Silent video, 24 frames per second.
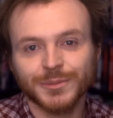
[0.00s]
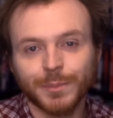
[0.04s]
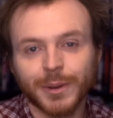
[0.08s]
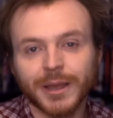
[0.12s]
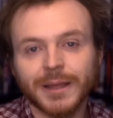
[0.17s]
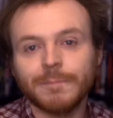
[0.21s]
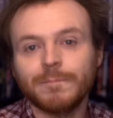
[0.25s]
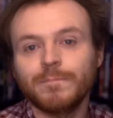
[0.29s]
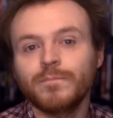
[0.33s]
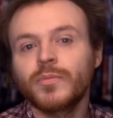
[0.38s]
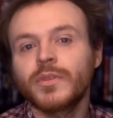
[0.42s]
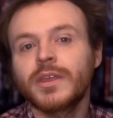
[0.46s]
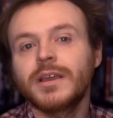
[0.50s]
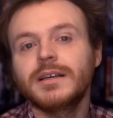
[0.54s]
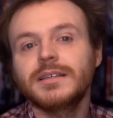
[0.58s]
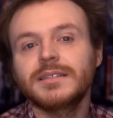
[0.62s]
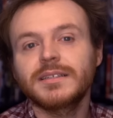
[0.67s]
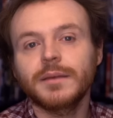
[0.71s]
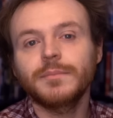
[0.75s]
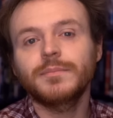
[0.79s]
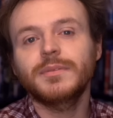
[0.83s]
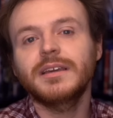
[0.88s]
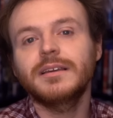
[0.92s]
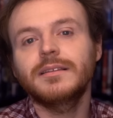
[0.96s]
But
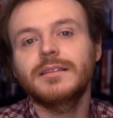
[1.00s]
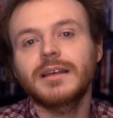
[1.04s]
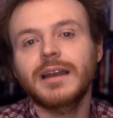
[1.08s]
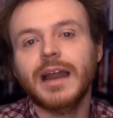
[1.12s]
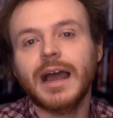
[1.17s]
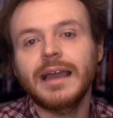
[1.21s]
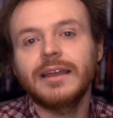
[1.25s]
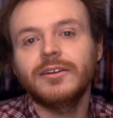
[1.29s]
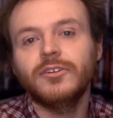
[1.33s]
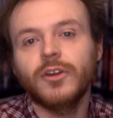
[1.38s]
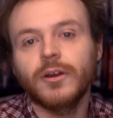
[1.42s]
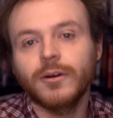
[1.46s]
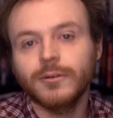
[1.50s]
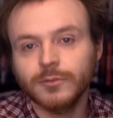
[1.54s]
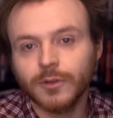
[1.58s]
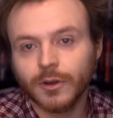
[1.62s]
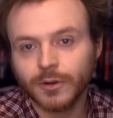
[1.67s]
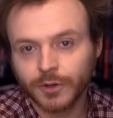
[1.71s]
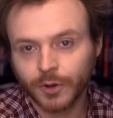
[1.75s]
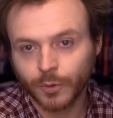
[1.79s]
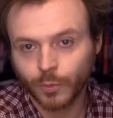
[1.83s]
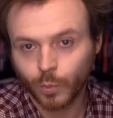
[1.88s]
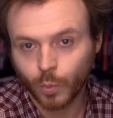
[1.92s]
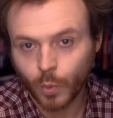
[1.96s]
something that I no
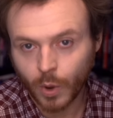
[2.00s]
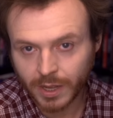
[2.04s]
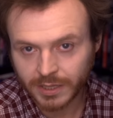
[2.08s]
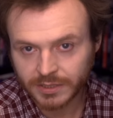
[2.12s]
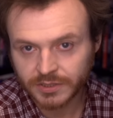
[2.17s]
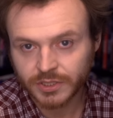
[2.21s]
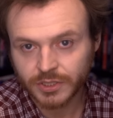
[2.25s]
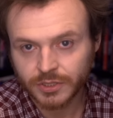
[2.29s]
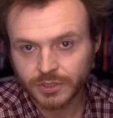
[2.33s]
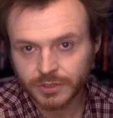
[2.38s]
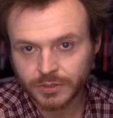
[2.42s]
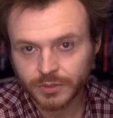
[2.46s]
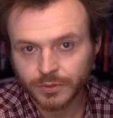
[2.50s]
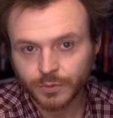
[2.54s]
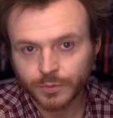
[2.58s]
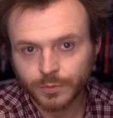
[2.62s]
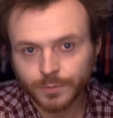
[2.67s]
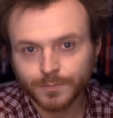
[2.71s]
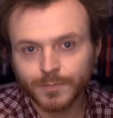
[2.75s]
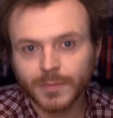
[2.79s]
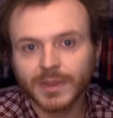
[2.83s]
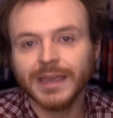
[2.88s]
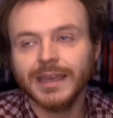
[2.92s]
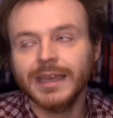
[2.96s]
longer want to do
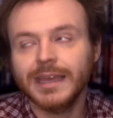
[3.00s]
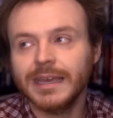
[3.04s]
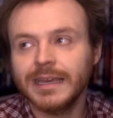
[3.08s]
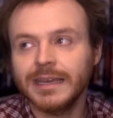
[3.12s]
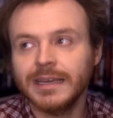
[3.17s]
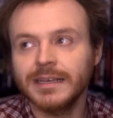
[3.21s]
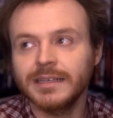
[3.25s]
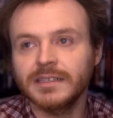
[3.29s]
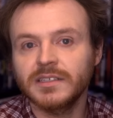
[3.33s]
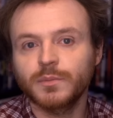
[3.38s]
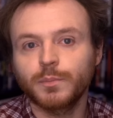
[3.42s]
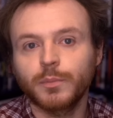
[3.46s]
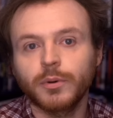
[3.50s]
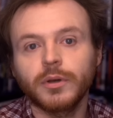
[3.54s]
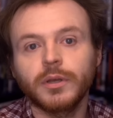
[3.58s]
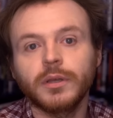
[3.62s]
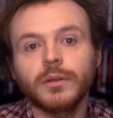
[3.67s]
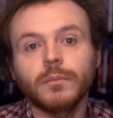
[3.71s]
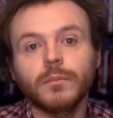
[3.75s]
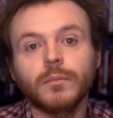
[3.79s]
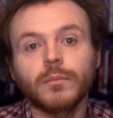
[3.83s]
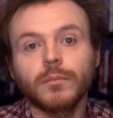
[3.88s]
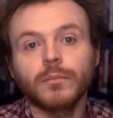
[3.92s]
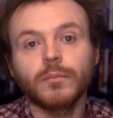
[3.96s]
is
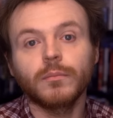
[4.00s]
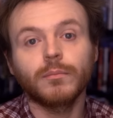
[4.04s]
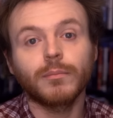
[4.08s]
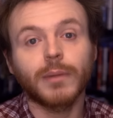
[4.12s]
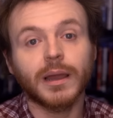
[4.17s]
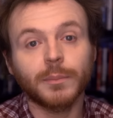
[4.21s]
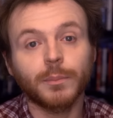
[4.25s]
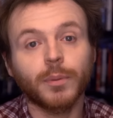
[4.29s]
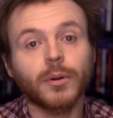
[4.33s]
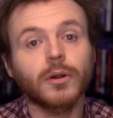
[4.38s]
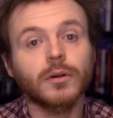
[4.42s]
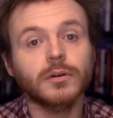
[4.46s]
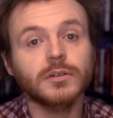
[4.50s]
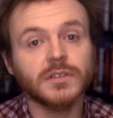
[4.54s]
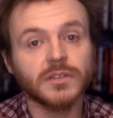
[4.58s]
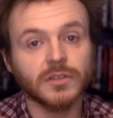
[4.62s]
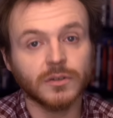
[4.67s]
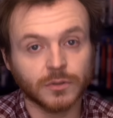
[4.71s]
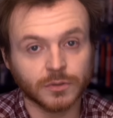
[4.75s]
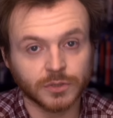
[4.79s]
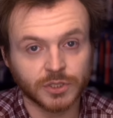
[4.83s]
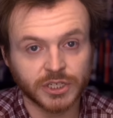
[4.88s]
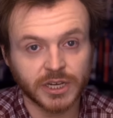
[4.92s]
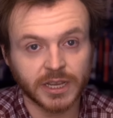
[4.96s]
put my
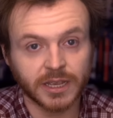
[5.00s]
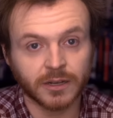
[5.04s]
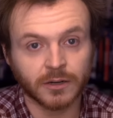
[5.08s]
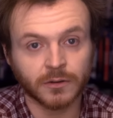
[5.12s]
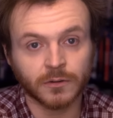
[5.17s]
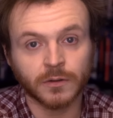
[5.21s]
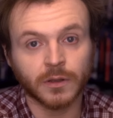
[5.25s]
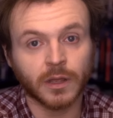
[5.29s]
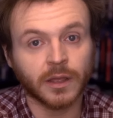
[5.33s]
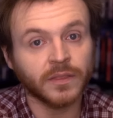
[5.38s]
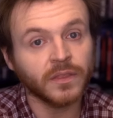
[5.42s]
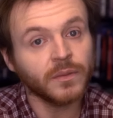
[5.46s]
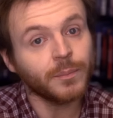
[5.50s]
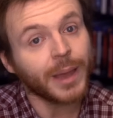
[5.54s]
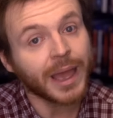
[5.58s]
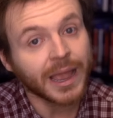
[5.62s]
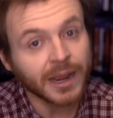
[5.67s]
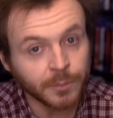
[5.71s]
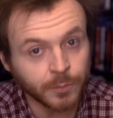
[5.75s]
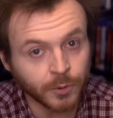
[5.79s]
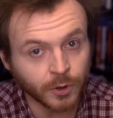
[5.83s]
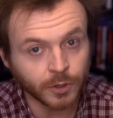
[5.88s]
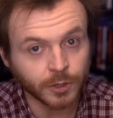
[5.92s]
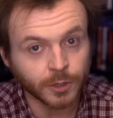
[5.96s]
personal channel on the
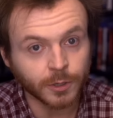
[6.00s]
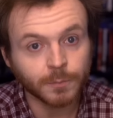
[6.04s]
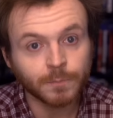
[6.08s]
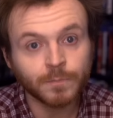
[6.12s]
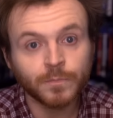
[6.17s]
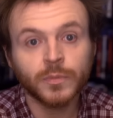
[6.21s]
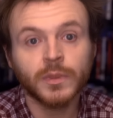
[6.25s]
back burner.